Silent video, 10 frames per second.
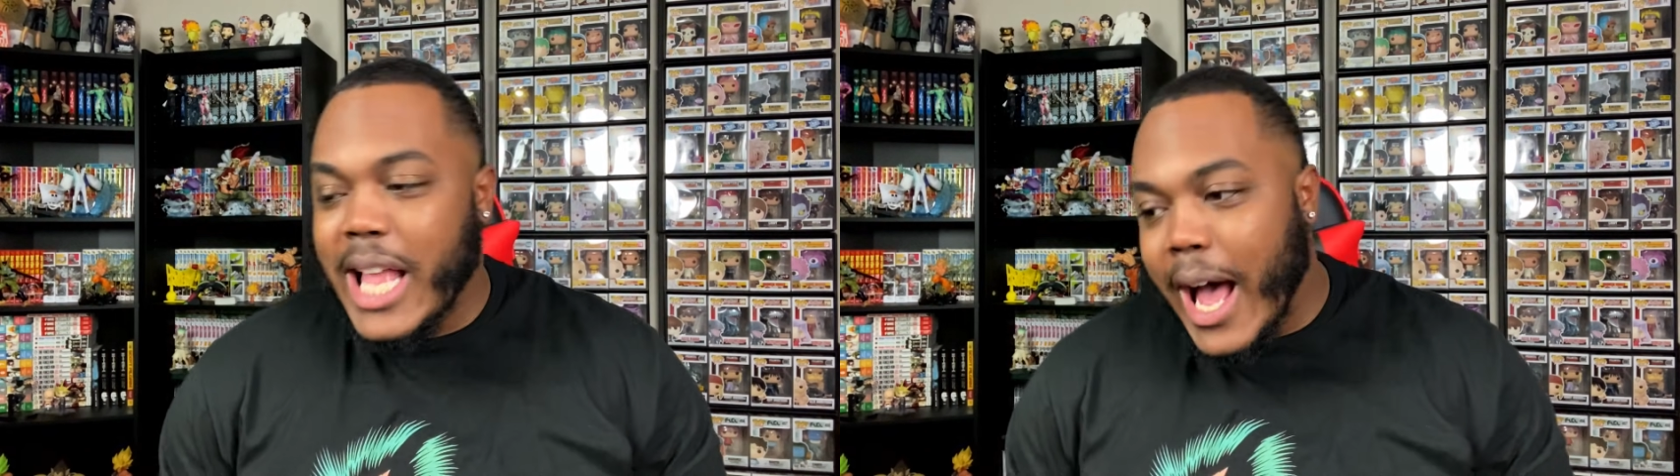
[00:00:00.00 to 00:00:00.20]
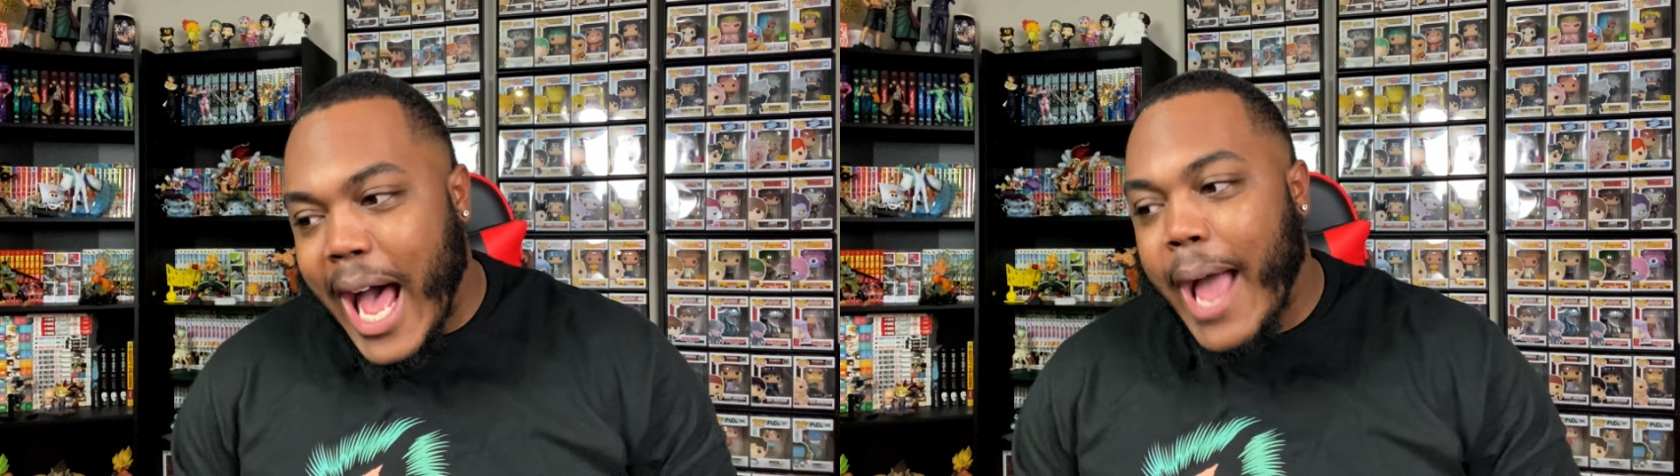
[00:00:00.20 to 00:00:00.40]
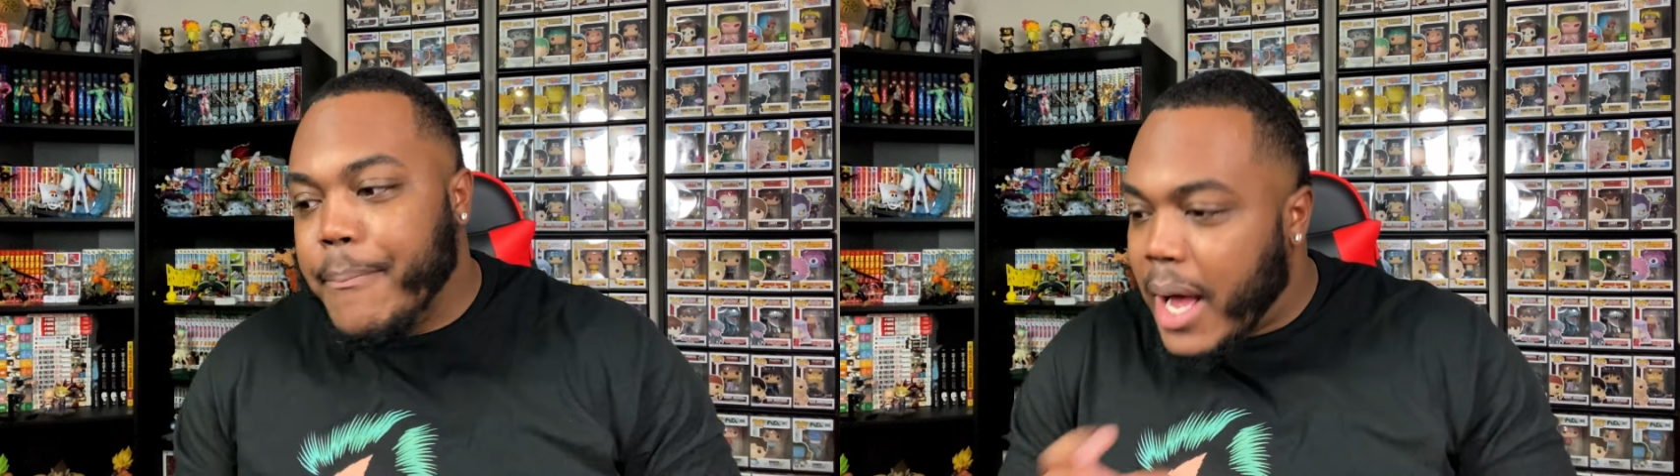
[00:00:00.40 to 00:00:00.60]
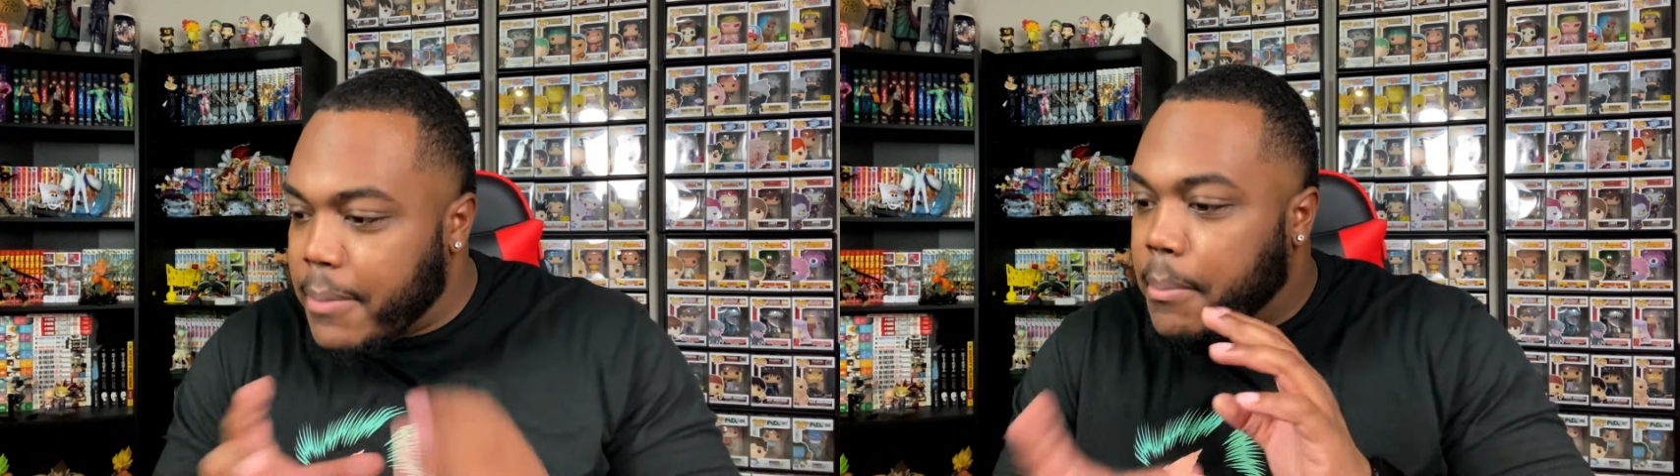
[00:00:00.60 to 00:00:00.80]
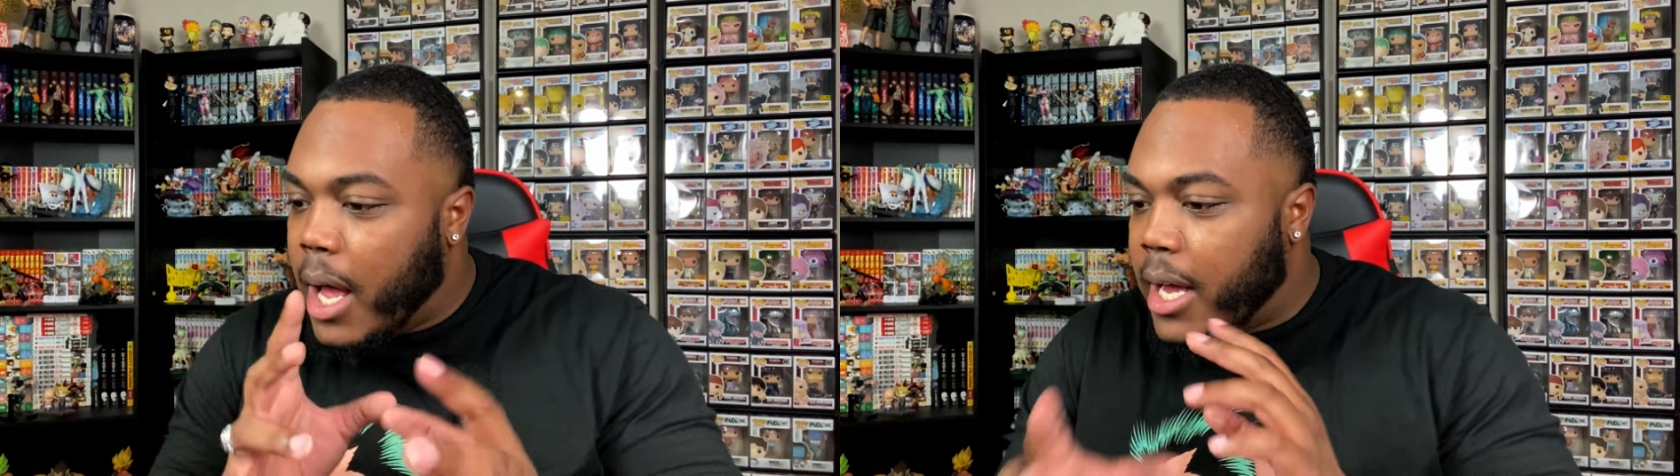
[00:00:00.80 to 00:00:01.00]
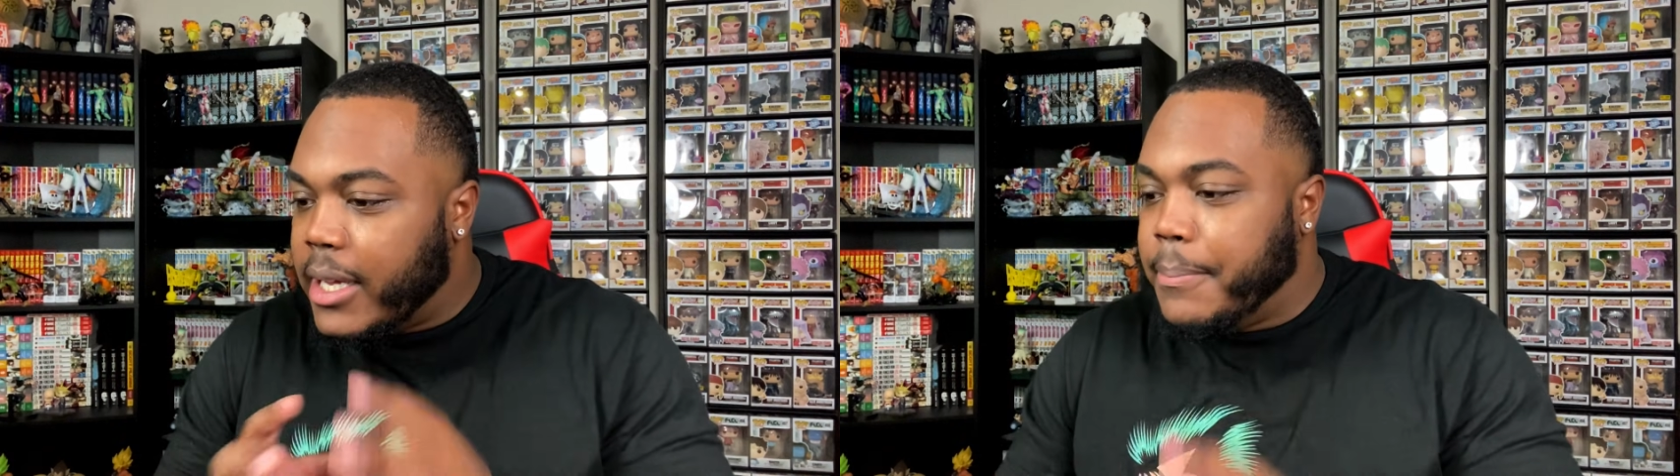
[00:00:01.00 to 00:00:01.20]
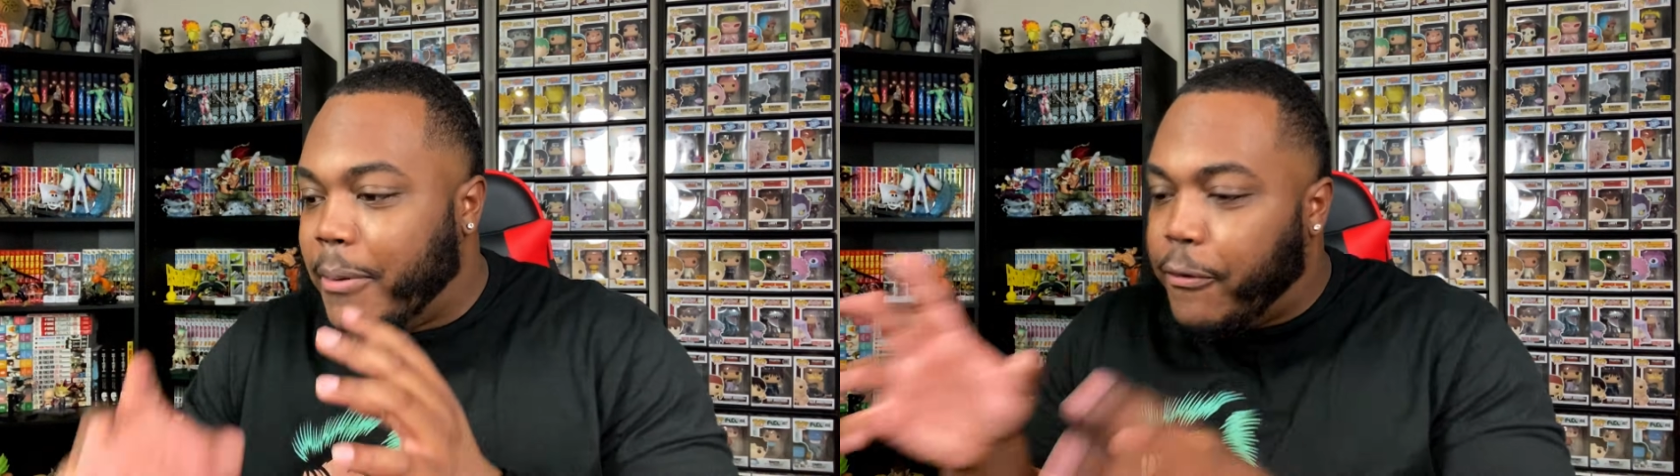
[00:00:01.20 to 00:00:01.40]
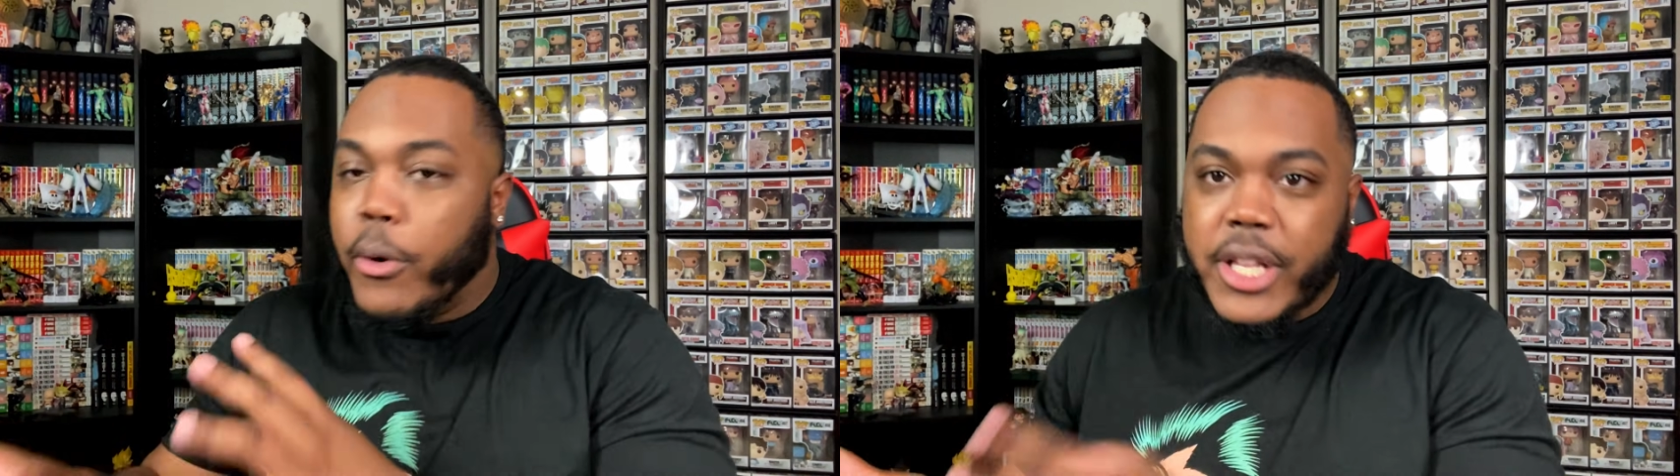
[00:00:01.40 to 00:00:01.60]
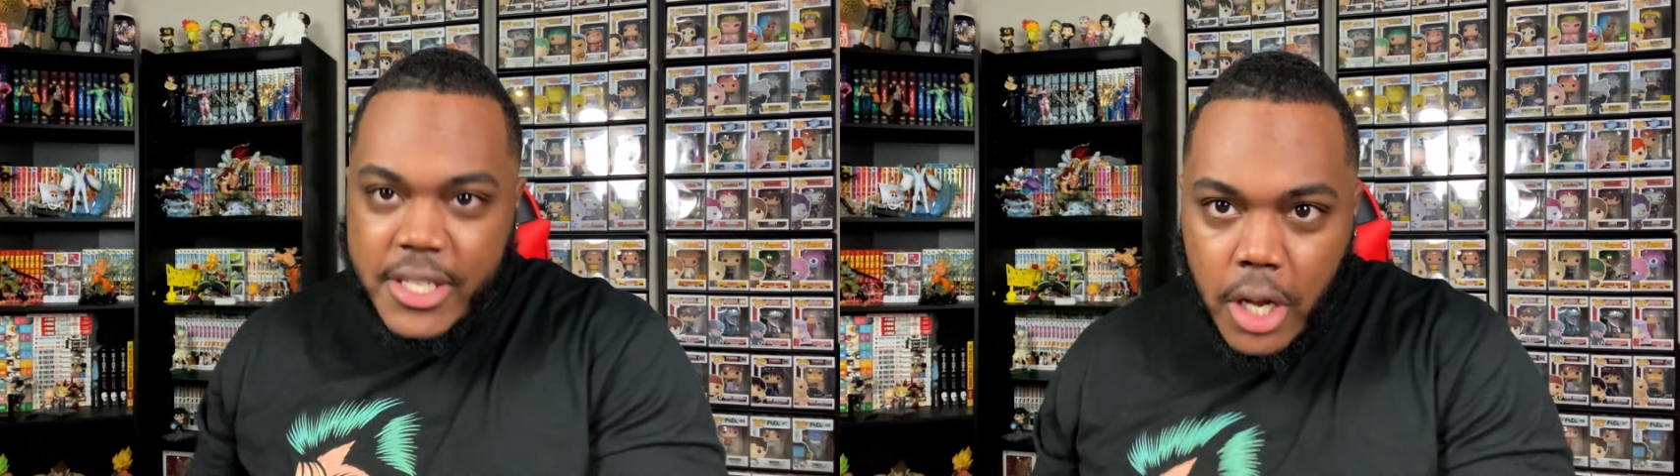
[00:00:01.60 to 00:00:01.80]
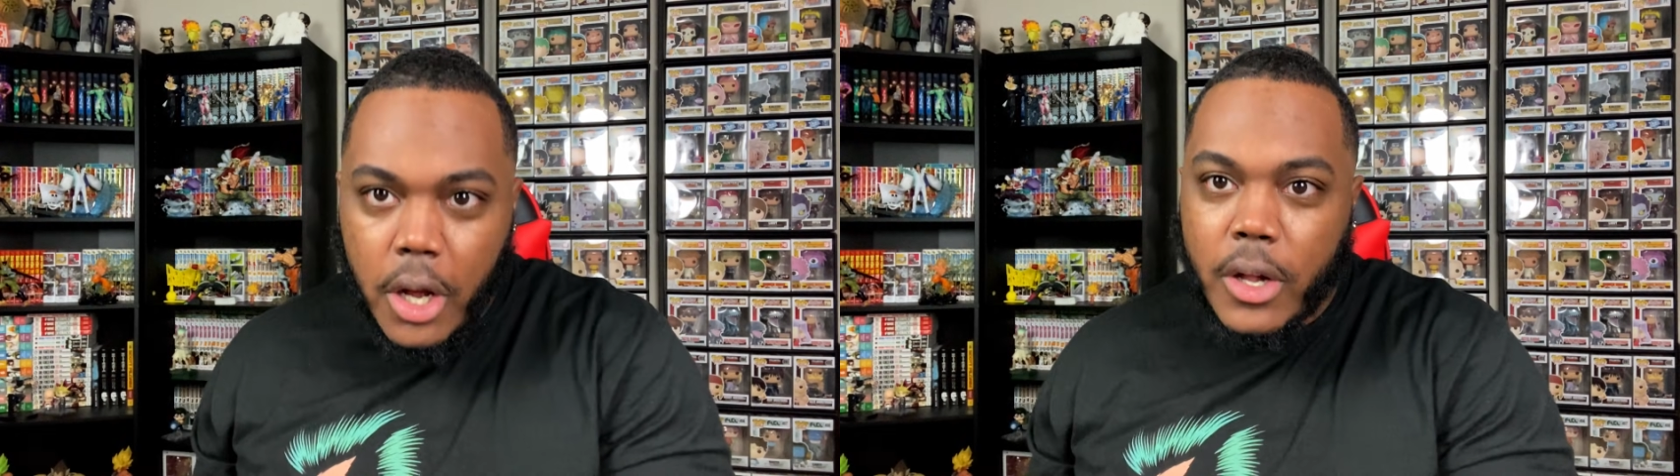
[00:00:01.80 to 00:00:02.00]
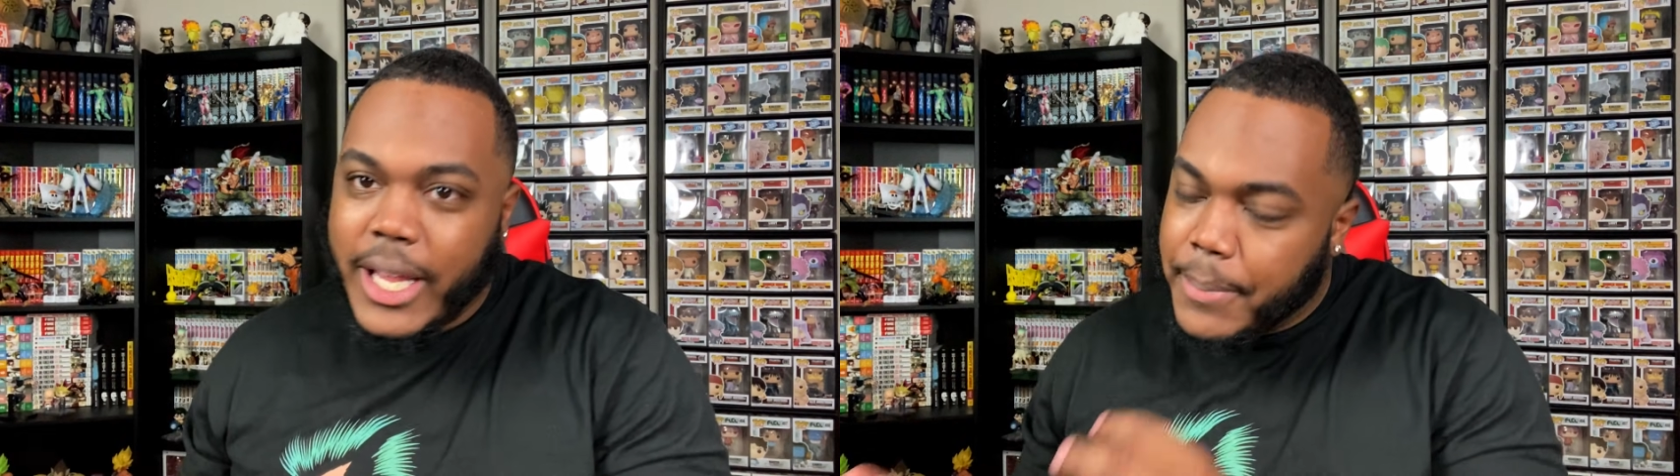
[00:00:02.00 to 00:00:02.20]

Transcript: Now, I bought manga before this haul,